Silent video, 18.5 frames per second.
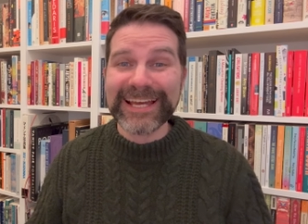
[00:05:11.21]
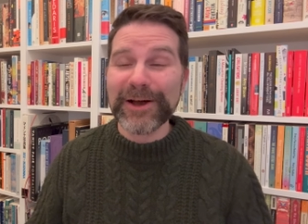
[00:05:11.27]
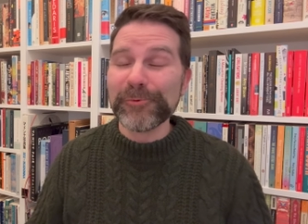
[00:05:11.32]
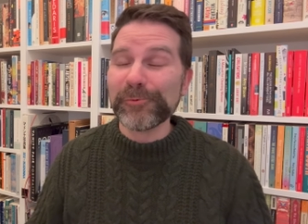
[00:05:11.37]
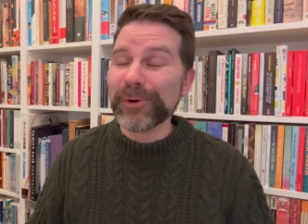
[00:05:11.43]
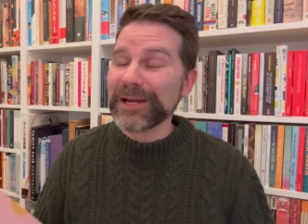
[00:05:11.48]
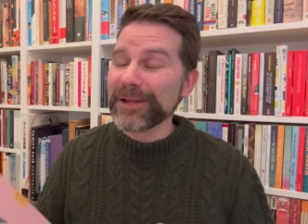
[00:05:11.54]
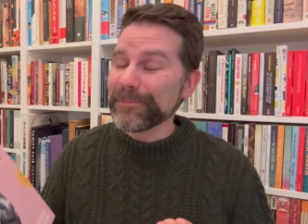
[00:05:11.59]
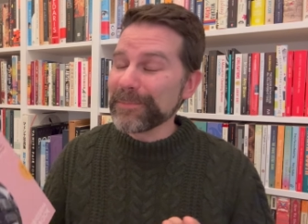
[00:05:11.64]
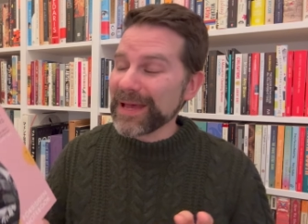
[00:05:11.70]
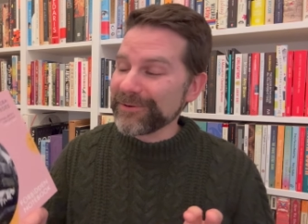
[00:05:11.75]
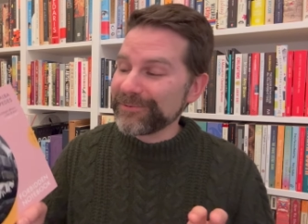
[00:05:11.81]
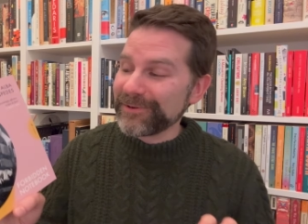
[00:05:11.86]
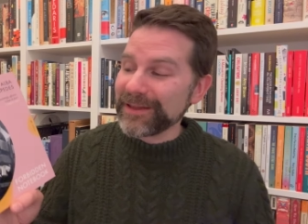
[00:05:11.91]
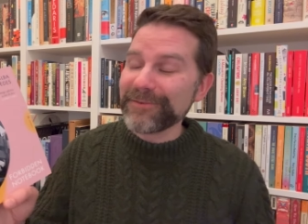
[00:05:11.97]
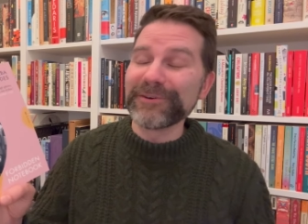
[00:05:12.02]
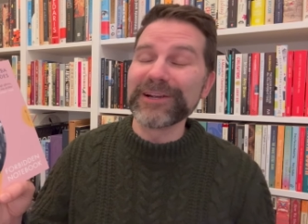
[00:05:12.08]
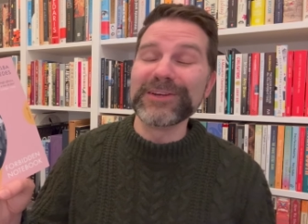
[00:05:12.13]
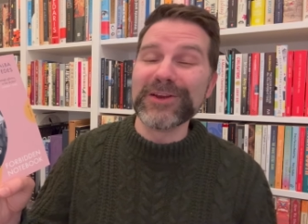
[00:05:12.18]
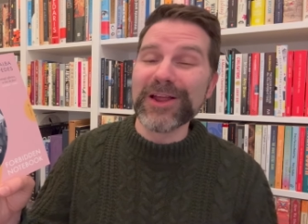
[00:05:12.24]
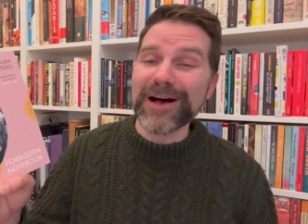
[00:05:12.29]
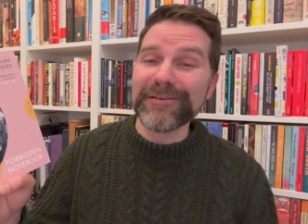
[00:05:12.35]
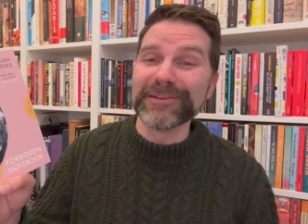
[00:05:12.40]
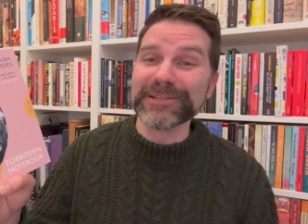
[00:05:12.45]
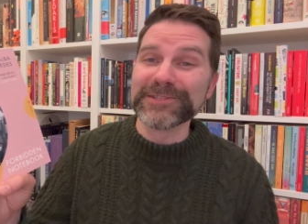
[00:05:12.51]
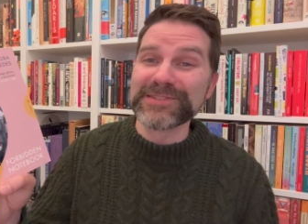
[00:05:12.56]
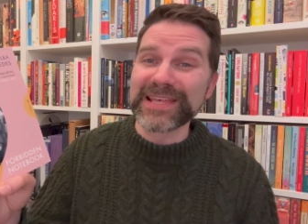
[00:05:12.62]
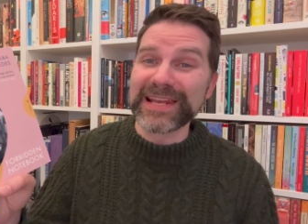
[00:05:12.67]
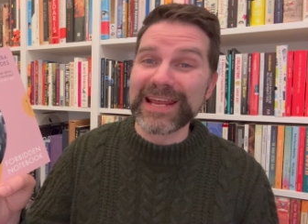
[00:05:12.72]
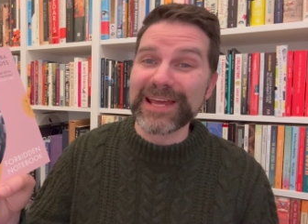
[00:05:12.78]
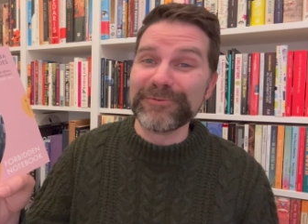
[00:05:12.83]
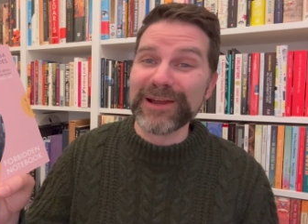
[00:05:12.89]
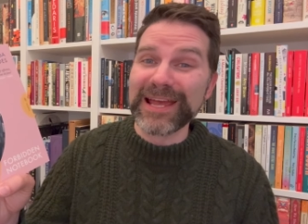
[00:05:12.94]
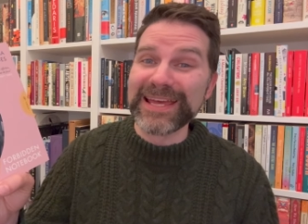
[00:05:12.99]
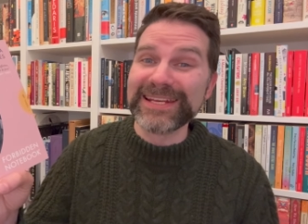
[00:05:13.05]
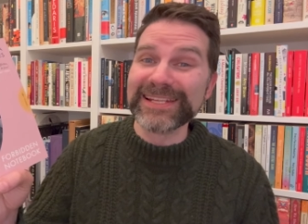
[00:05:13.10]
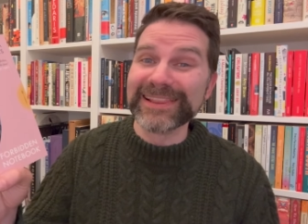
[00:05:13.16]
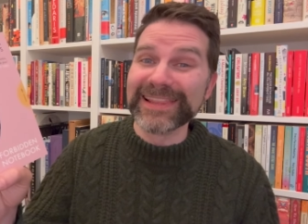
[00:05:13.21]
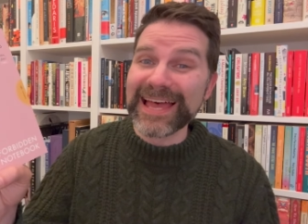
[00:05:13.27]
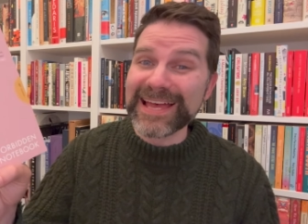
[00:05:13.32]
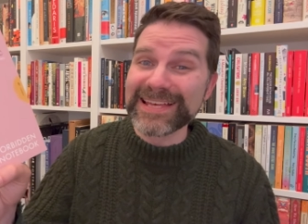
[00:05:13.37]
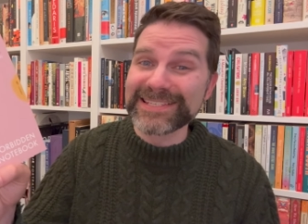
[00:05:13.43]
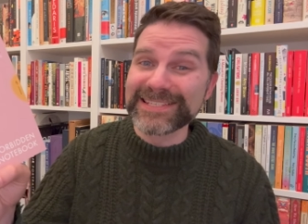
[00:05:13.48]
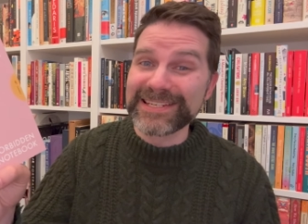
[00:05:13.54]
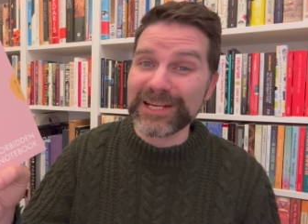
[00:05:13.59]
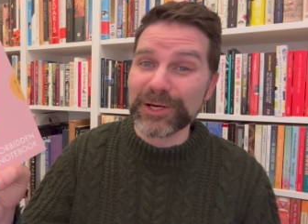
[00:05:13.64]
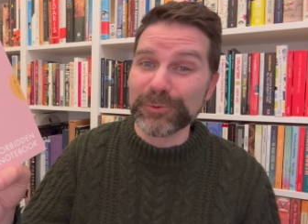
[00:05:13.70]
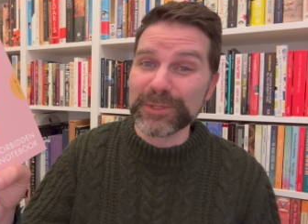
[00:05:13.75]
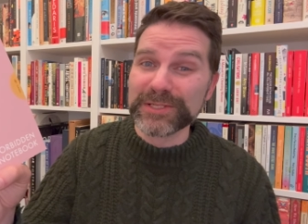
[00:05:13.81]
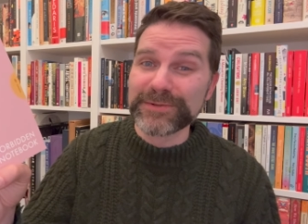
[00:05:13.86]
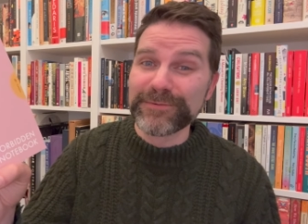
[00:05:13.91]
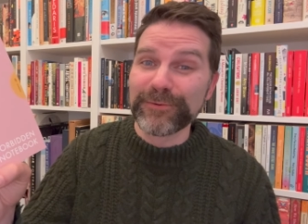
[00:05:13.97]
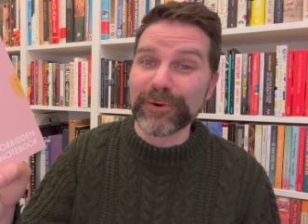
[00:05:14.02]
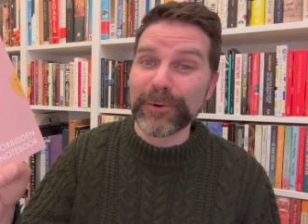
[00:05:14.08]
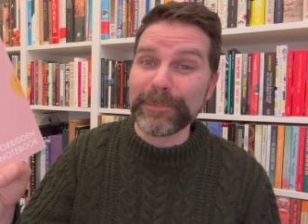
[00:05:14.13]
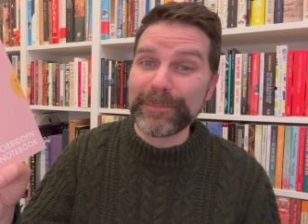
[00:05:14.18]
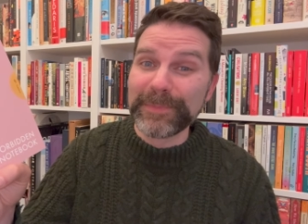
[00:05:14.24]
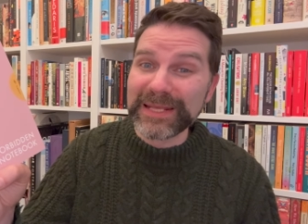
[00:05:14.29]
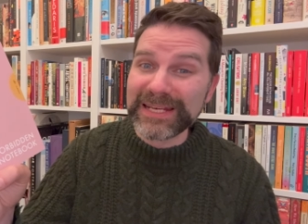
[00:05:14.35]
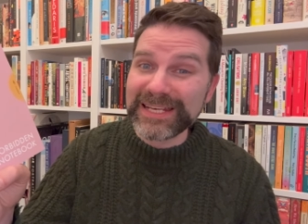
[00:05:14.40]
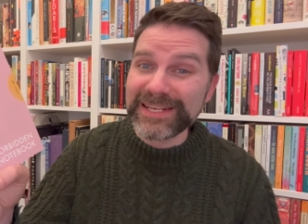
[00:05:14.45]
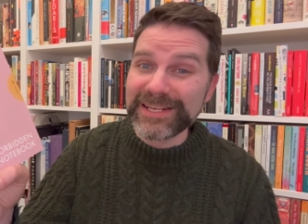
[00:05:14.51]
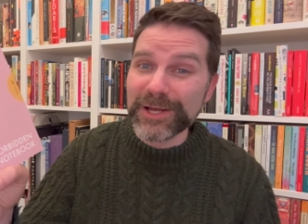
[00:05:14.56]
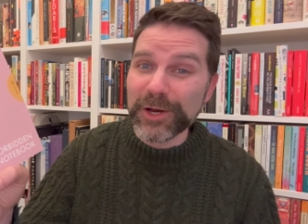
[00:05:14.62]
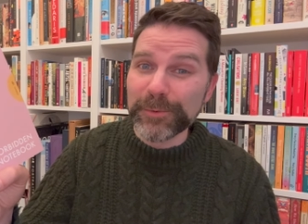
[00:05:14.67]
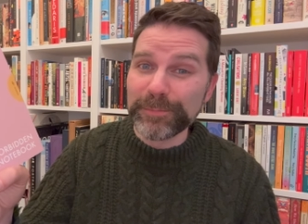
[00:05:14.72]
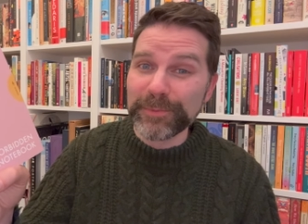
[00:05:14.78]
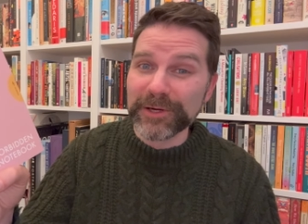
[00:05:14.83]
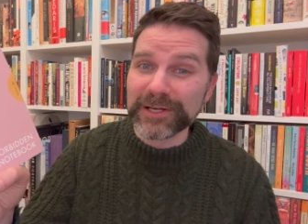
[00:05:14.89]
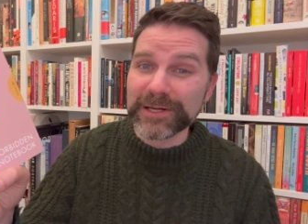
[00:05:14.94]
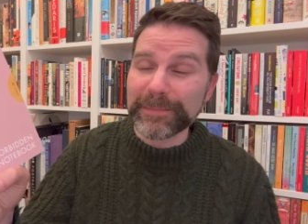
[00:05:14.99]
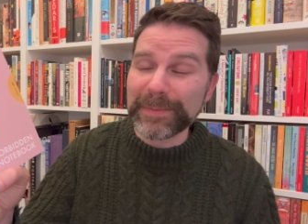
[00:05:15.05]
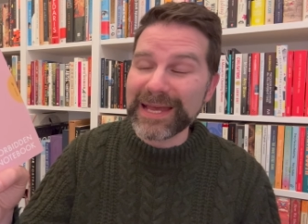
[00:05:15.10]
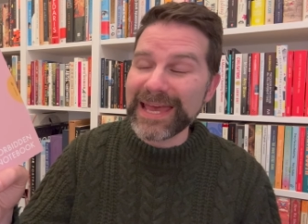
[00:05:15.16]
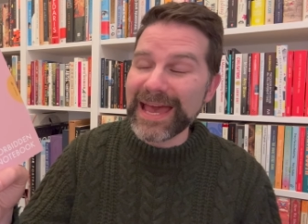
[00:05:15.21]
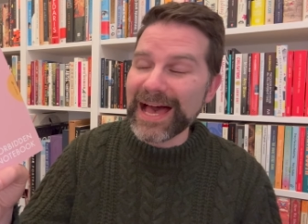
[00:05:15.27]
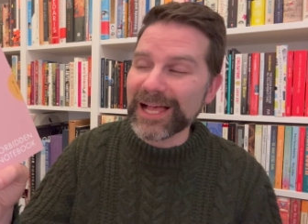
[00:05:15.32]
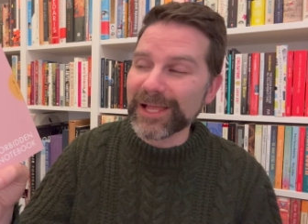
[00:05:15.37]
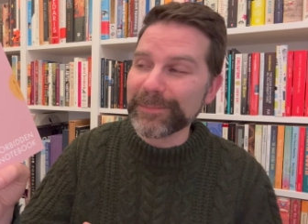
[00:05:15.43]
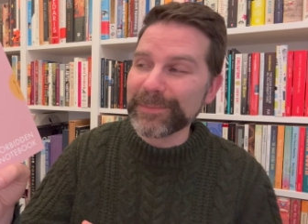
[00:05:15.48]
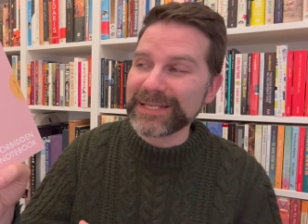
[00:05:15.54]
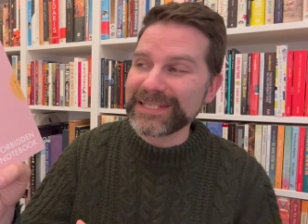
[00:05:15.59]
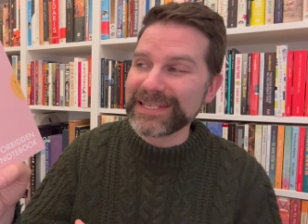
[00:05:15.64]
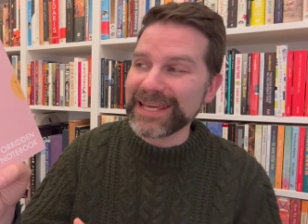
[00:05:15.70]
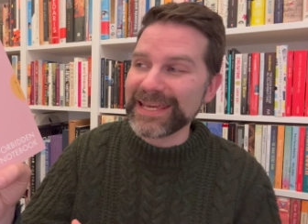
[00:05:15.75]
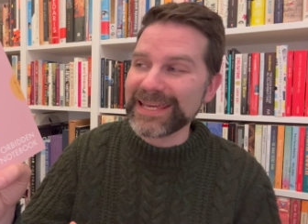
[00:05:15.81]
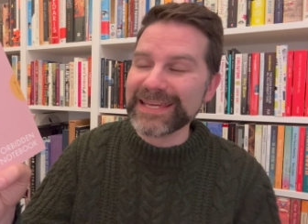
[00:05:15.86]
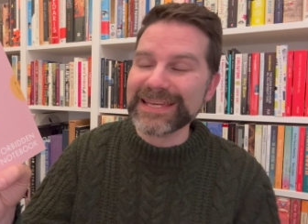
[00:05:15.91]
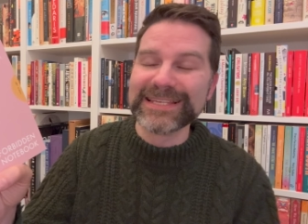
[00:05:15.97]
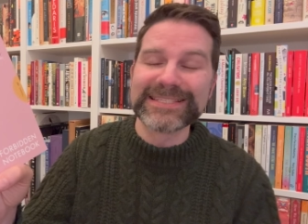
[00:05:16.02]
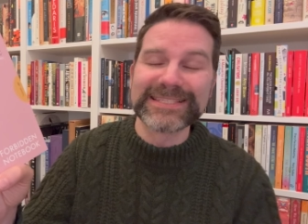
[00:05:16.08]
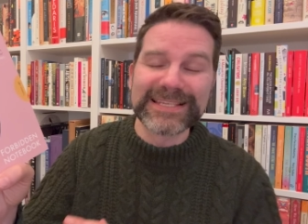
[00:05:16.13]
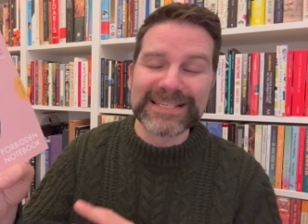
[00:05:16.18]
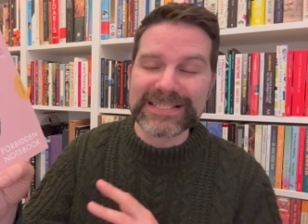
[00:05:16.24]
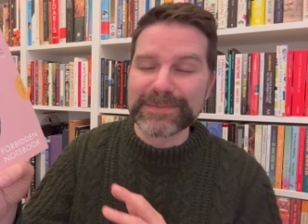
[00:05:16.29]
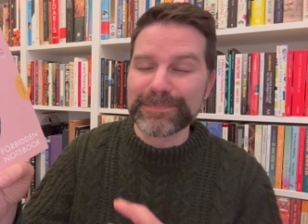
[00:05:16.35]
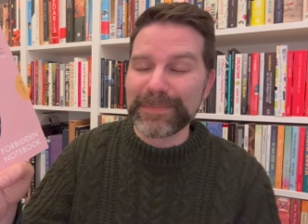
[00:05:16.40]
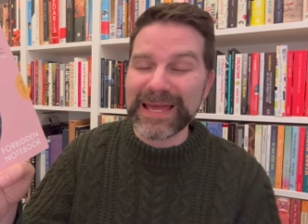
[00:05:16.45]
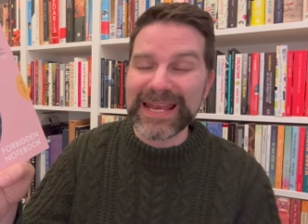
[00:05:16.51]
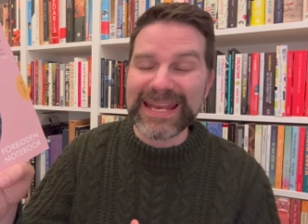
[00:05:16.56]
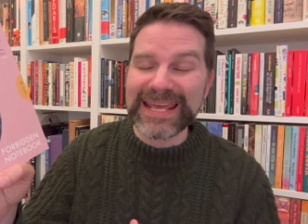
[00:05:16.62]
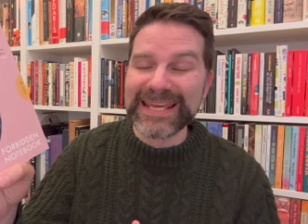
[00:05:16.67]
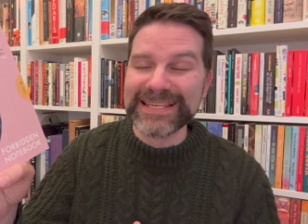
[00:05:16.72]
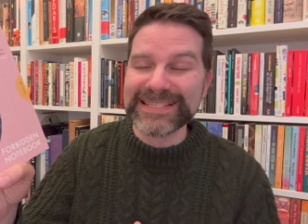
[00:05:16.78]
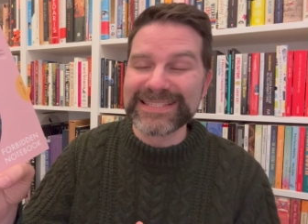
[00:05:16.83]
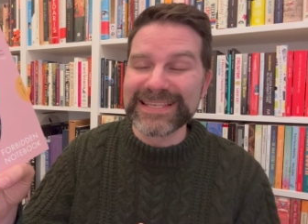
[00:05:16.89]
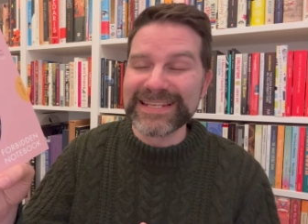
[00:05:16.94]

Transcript: one of my favorite novels that I read last year was Forbidden Notebook by Alba de Cespedes.